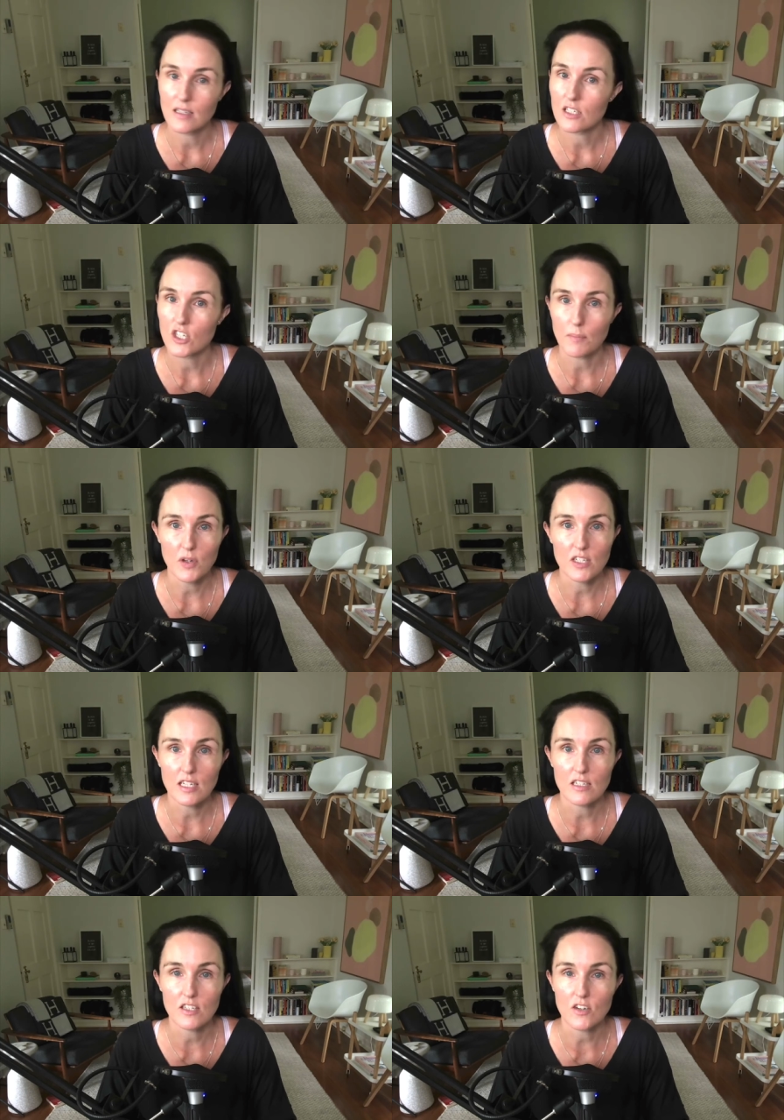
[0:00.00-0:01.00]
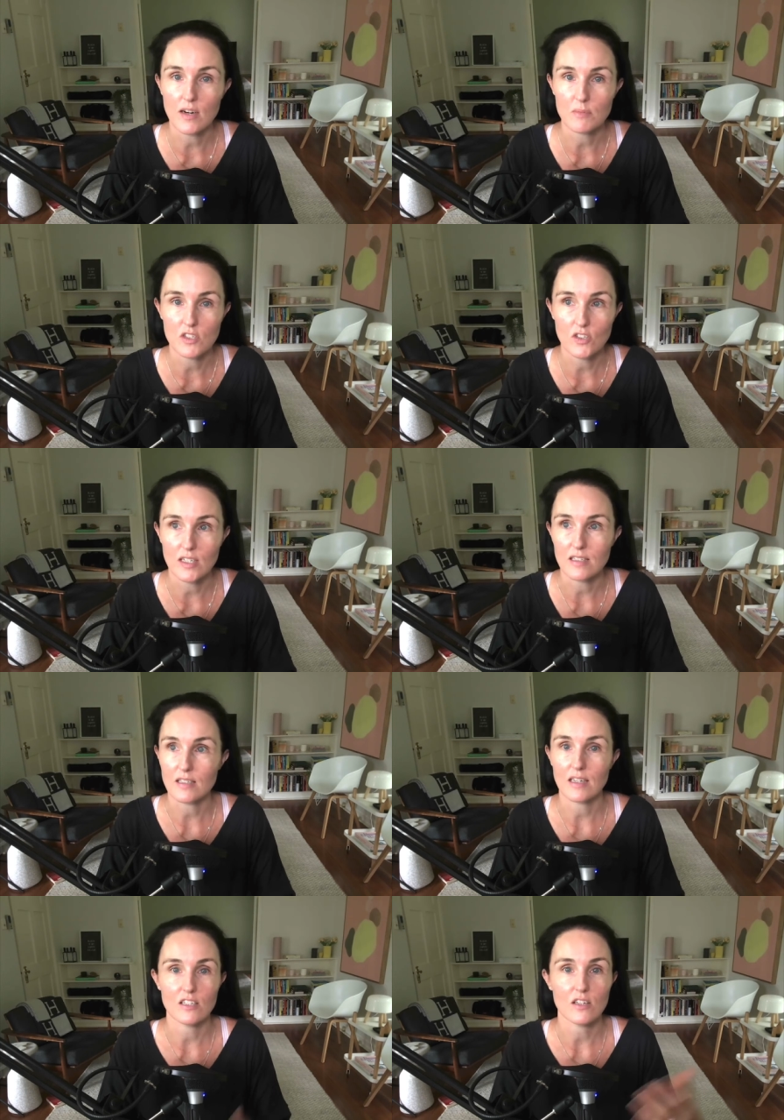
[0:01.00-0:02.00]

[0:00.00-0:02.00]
jump onto Instagram stories, and